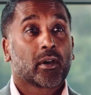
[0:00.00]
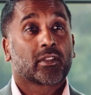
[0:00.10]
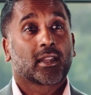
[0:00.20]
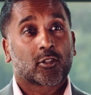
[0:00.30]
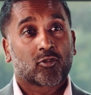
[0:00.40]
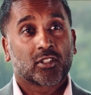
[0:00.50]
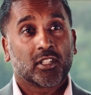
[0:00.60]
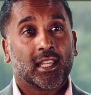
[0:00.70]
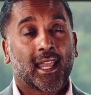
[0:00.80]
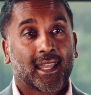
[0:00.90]
for both
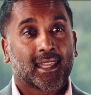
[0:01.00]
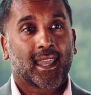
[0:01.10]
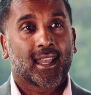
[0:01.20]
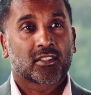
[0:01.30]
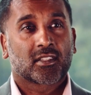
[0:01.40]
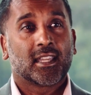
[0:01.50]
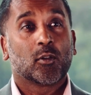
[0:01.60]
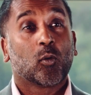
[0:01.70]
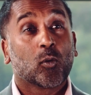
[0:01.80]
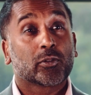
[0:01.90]
electricity and gas
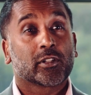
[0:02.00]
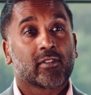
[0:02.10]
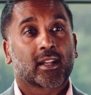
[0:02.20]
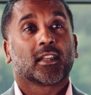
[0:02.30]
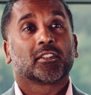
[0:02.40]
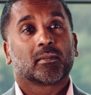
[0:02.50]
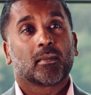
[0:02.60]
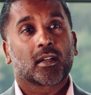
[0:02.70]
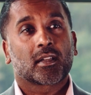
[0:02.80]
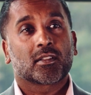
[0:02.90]
in all deregulated
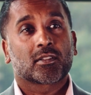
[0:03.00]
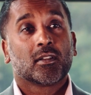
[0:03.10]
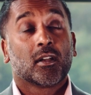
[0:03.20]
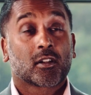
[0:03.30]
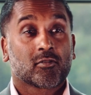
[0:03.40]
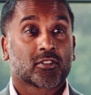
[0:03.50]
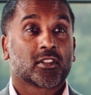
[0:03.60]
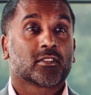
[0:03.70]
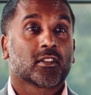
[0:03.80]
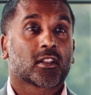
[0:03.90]
markets
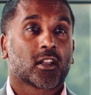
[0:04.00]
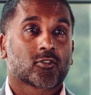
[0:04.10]
across the entire